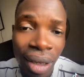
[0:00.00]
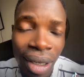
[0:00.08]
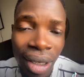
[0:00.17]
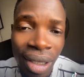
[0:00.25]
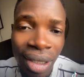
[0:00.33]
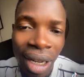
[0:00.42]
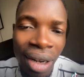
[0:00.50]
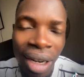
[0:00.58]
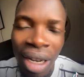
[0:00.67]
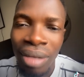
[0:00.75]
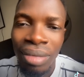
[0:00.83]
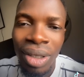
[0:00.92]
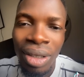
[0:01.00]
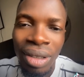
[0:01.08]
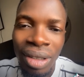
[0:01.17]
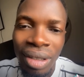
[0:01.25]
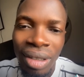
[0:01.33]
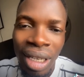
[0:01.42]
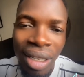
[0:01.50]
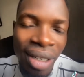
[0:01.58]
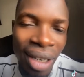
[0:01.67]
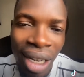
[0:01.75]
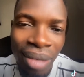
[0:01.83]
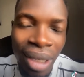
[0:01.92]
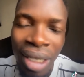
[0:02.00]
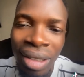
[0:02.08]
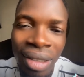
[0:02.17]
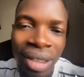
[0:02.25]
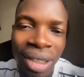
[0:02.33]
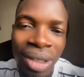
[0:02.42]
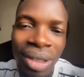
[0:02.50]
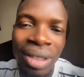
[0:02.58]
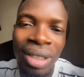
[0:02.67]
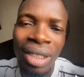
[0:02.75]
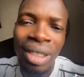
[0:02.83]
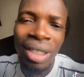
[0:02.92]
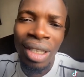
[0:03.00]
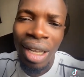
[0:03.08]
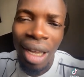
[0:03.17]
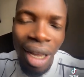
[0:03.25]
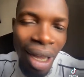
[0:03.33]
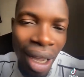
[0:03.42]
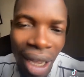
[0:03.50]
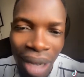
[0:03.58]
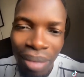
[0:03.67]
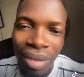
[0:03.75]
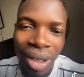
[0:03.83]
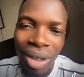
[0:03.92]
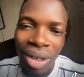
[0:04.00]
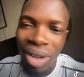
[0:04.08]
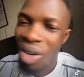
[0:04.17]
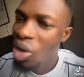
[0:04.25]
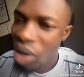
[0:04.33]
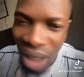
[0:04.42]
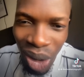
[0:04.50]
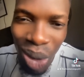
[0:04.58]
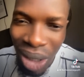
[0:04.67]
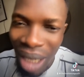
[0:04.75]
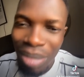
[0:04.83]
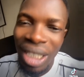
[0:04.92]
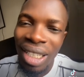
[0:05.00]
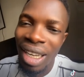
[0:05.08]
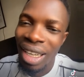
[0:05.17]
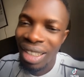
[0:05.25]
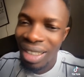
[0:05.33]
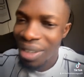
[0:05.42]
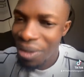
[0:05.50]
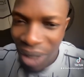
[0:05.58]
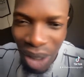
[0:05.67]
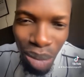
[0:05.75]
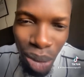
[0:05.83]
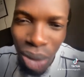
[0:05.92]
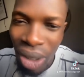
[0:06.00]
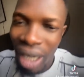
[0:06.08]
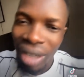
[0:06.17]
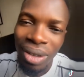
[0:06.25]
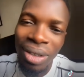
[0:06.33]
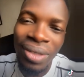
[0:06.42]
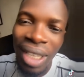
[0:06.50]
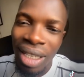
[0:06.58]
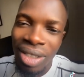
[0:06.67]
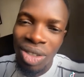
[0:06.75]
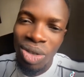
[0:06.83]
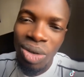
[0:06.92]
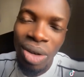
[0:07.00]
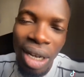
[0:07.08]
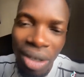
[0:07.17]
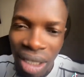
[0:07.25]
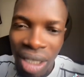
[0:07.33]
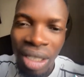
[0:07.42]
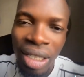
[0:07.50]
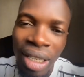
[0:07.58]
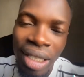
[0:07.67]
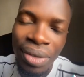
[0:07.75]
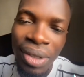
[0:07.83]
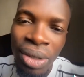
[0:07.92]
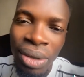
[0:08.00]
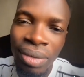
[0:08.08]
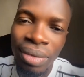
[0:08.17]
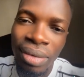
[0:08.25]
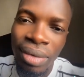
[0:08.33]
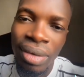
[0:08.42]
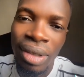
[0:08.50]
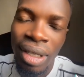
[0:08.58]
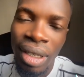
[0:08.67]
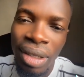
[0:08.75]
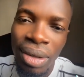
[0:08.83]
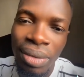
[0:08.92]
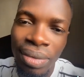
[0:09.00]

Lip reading: Instagram, on Telegram, and I am all the social media, Facebook, and all of that. So I'll see you in the next video. Thank you.